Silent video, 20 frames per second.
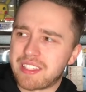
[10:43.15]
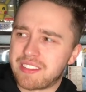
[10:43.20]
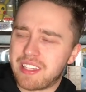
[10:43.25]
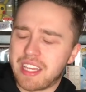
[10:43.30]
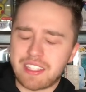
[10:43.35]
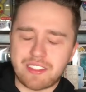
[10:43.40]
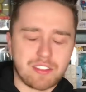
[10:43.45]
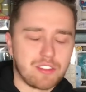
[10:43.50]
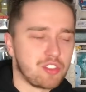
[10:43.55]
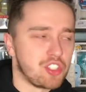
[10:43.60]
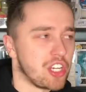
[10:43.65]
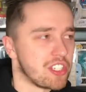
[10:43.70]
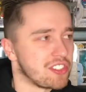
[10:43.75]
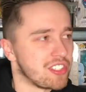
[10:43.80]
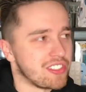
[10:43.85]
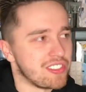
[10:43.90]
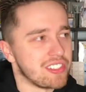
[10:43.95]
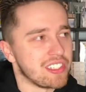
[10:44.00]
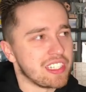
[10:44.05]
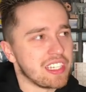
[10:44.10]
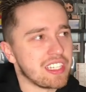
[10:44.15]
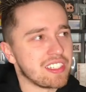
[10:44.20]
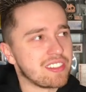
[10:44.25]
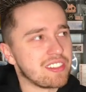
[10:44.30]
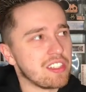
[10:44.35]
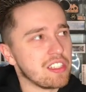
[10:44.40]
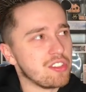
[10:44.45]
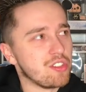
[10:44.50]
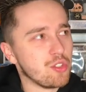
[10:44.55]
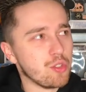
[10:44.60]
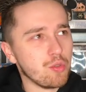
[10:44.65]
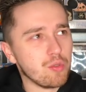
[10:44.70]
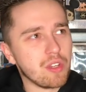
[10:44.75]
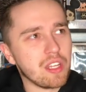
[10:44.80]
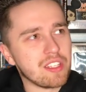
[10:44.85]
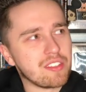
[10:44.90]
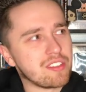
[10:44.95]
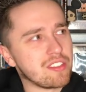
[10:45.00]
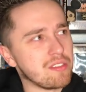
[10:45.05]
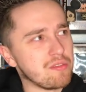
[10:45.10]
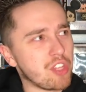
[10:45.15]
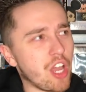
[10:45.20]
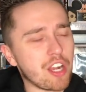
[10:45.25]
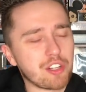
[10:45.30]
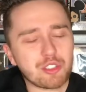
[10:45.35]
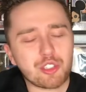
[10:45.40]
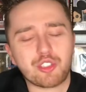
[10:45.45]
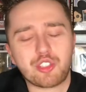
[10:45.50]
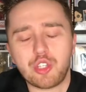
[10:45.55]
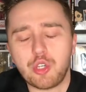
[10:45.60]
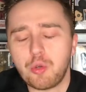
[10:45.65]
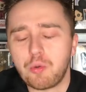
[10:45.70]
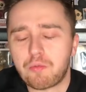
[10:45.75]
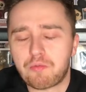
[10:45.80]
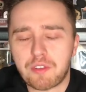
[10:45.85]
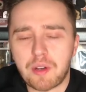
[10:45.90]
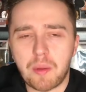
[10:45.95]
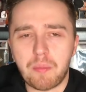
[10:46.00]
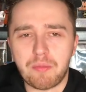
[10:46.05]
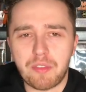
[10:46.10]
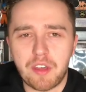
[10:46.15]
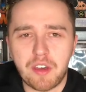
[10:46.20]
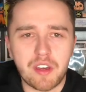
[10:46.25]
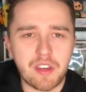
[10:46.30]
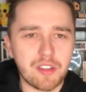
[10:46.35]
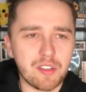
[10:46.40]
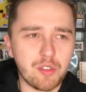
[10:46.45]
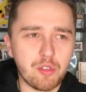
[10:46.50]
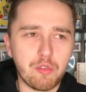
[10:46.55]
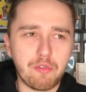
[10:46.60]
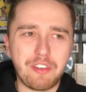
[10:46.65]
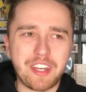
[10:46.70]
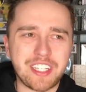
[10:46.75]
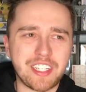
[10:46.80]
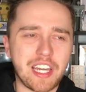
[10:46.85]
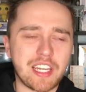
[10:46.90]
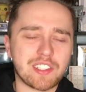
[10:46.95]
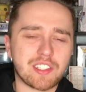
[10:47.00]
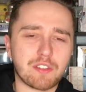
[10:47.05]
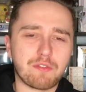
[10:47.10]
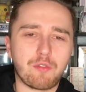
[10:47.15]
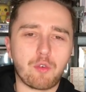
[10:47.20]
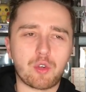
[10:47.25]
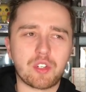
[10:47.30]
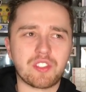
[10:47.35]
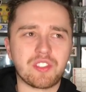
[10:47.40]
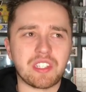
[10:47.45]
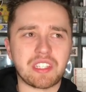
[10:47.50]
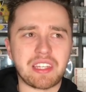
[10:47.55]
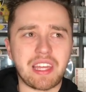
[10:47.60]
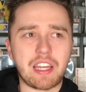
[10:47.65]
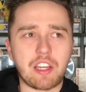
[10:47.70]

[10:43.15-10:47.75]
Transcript: That's Justice League. It's the dude. It's Doctor Doom from the new Fantastic Four stick.